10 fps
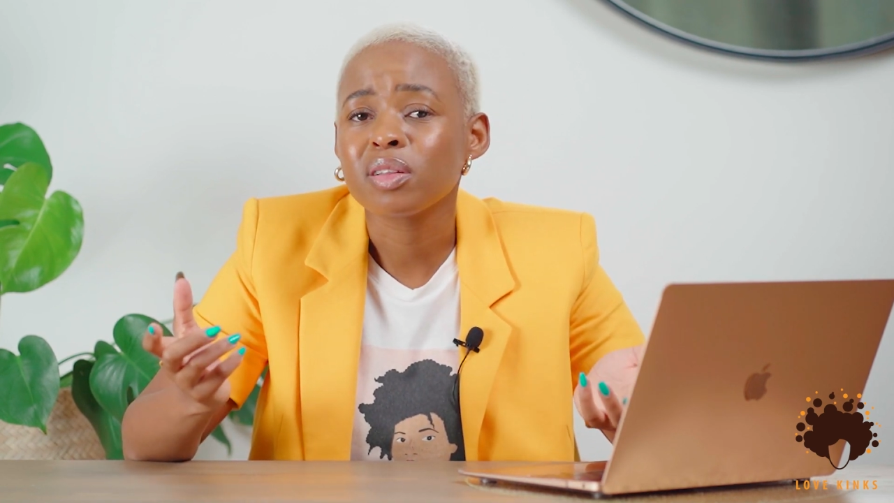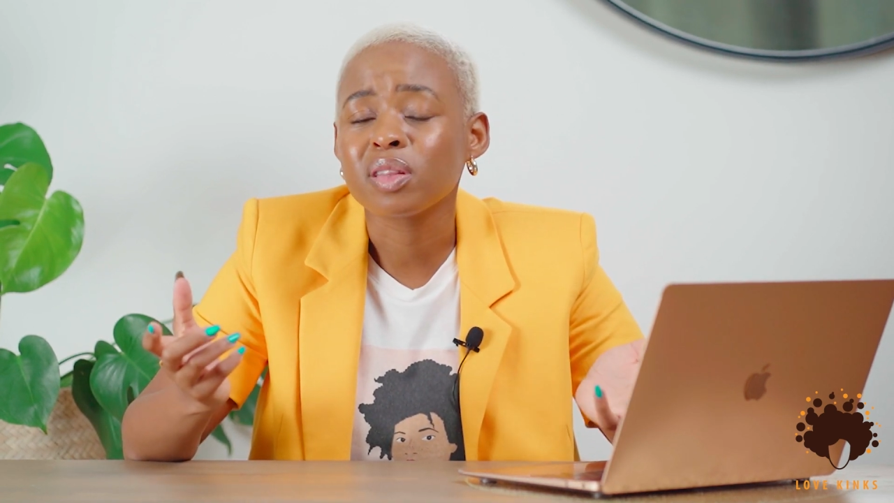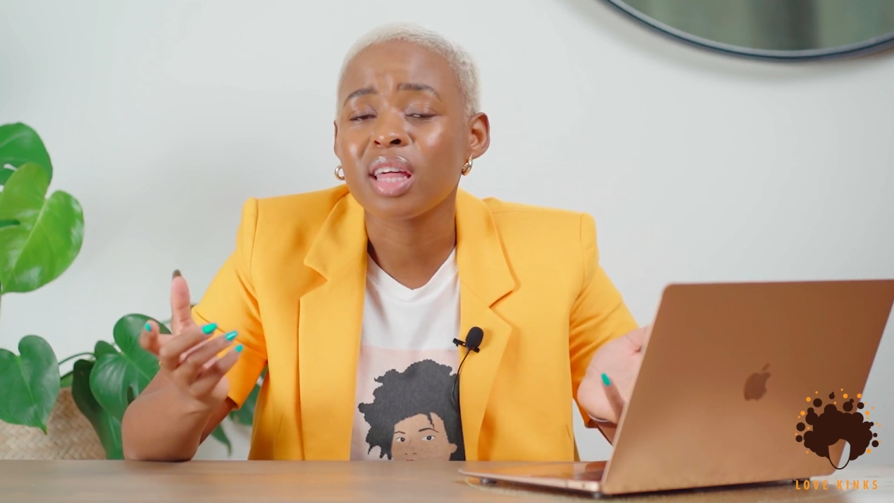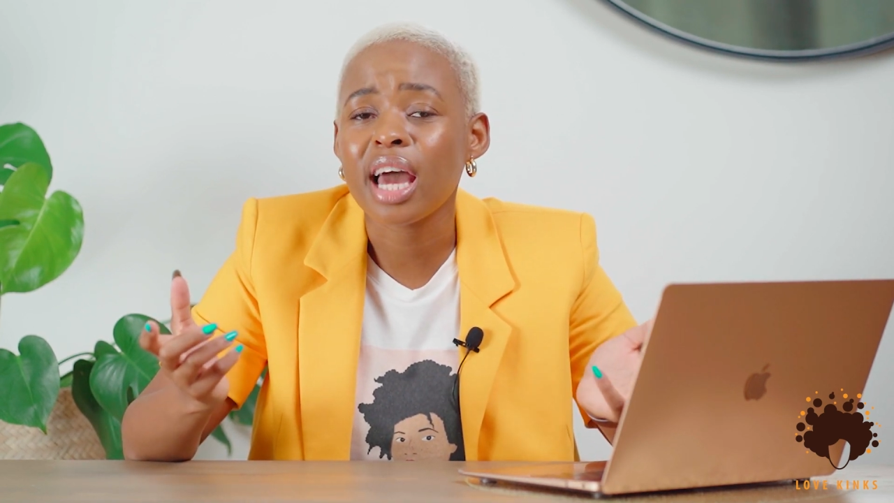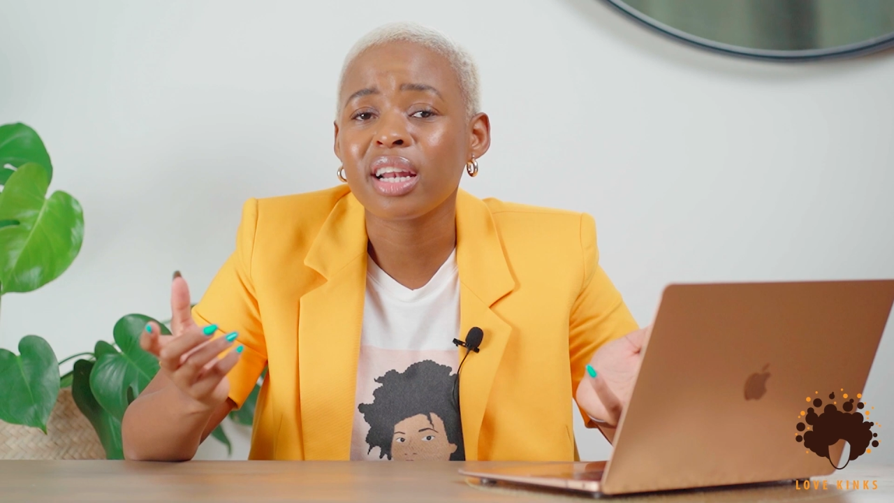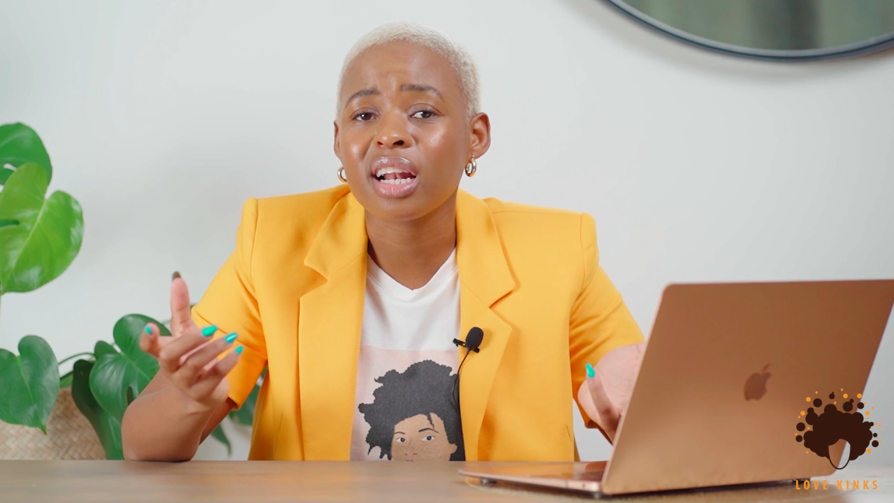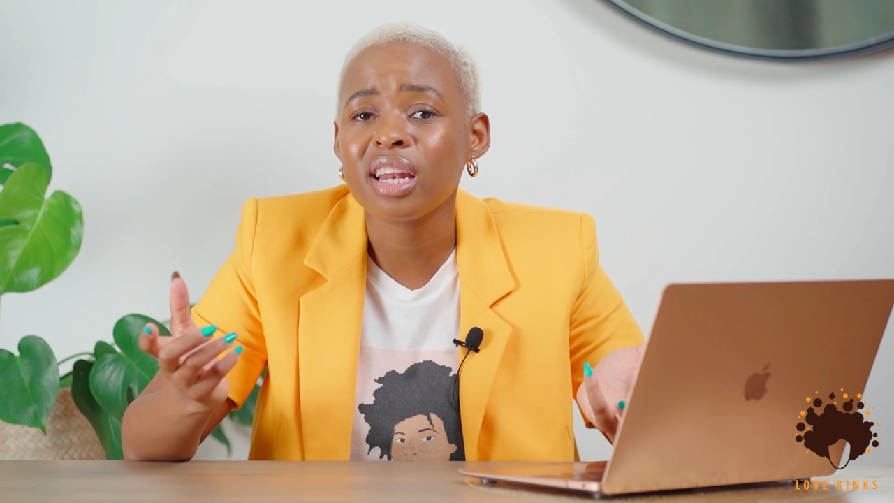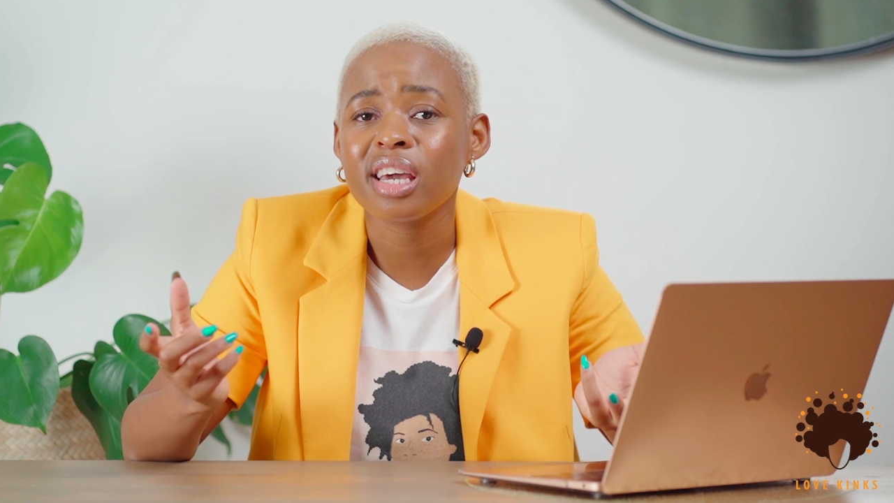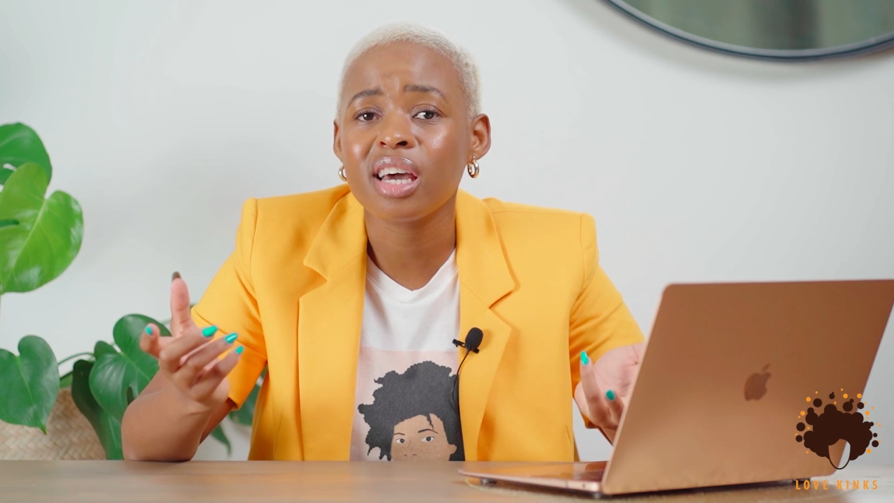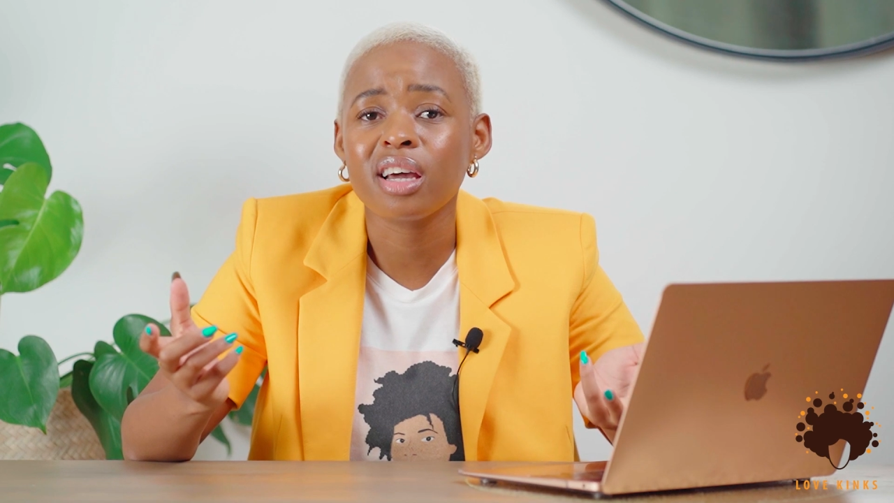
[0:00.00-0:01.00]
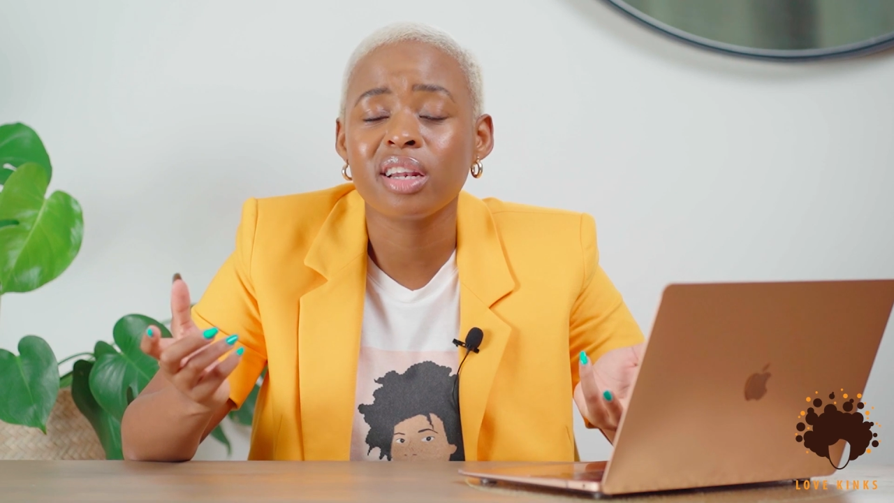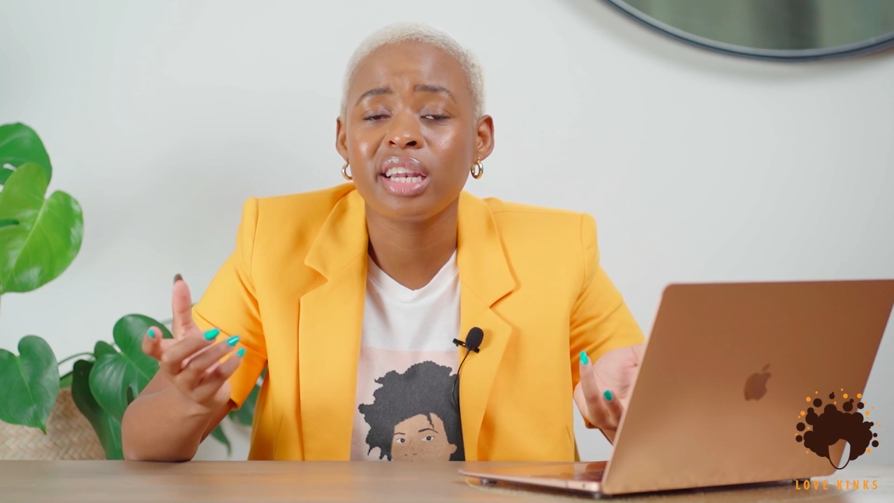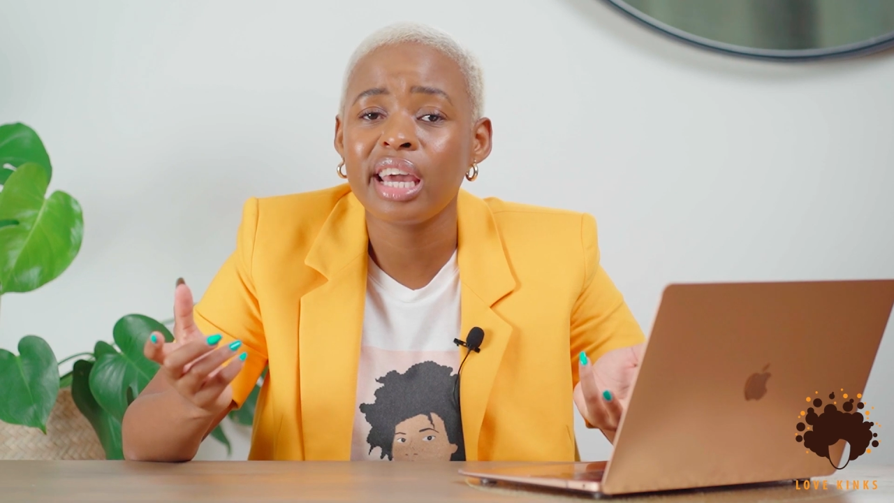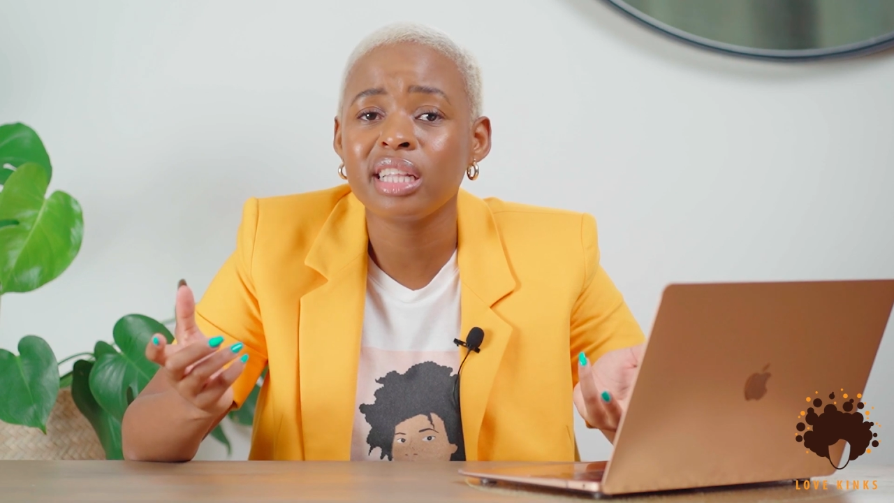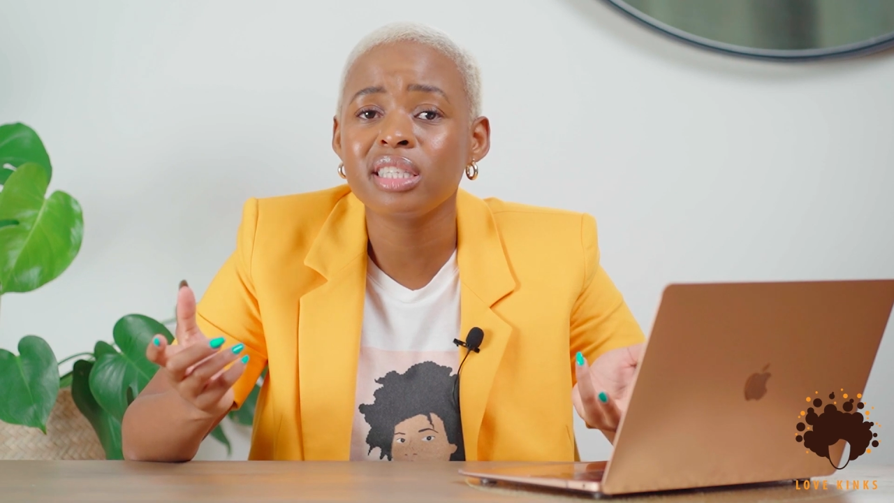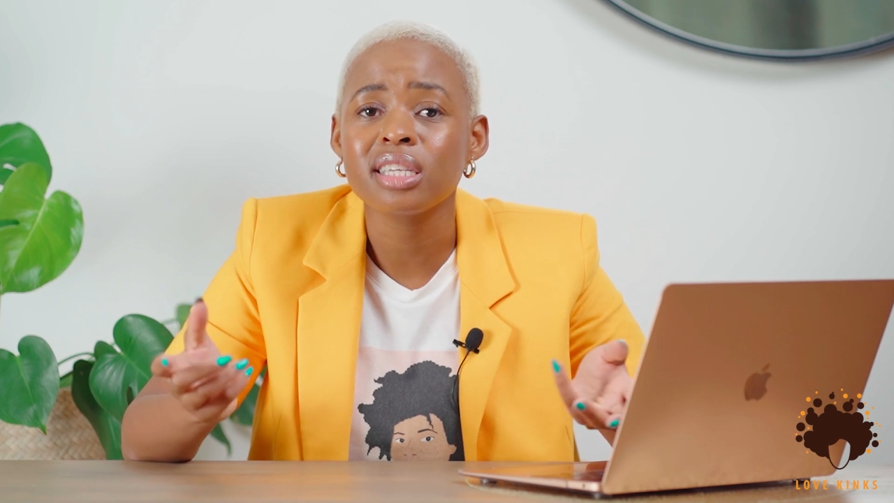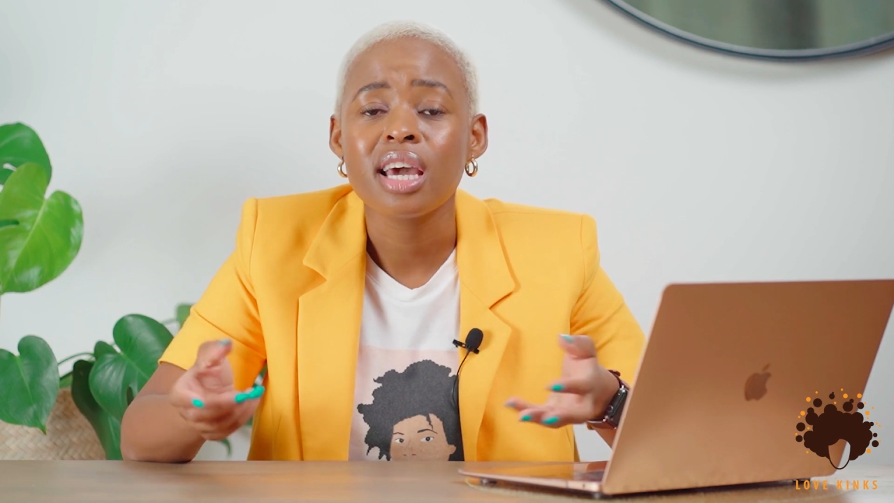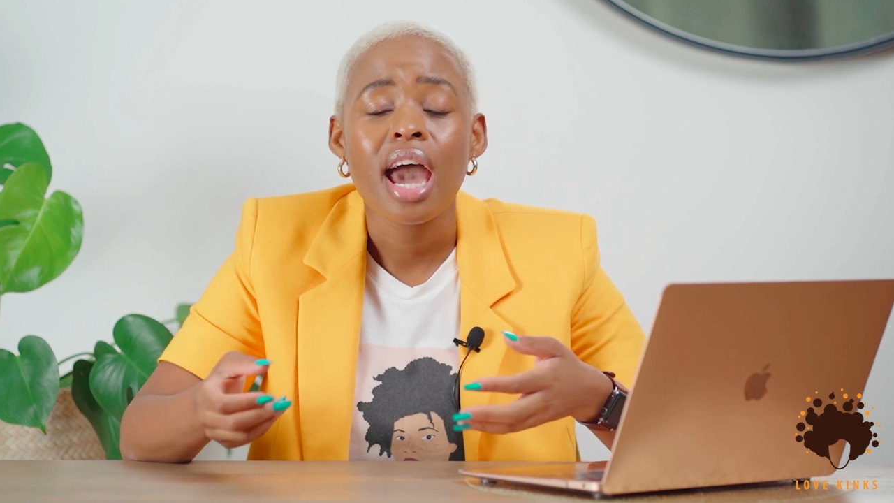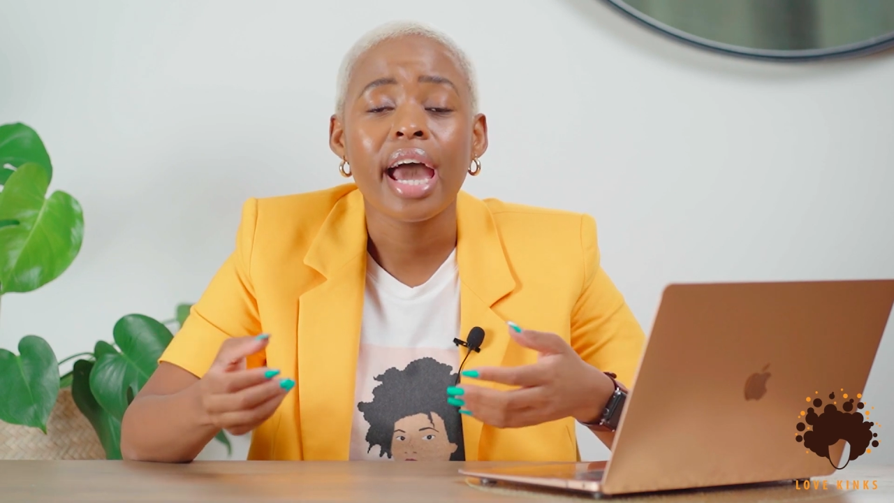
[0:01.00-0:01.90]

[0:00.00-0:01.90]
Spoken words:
that clear lens,